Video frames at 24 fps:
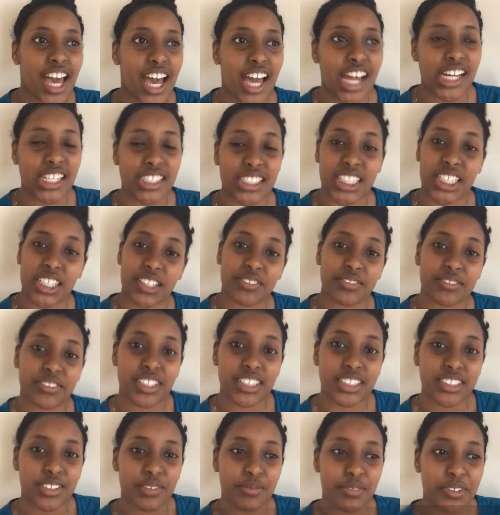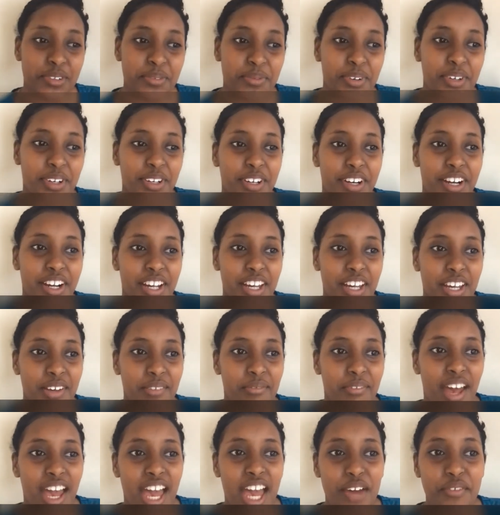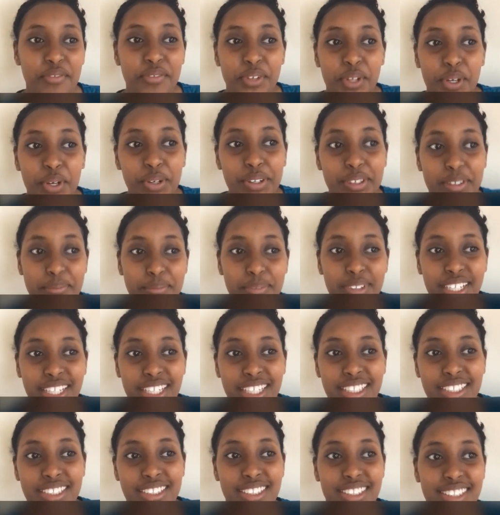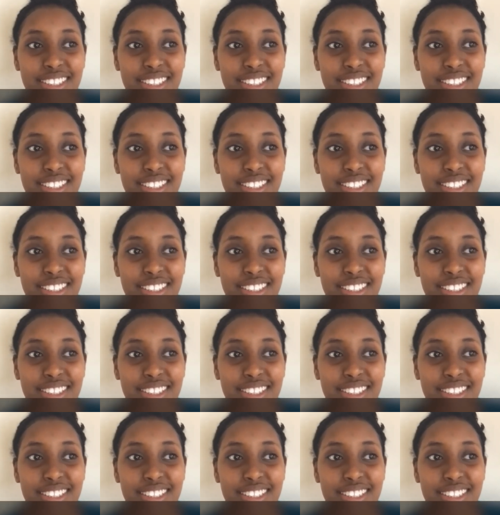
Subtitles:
I love the summer program. I had no complaints.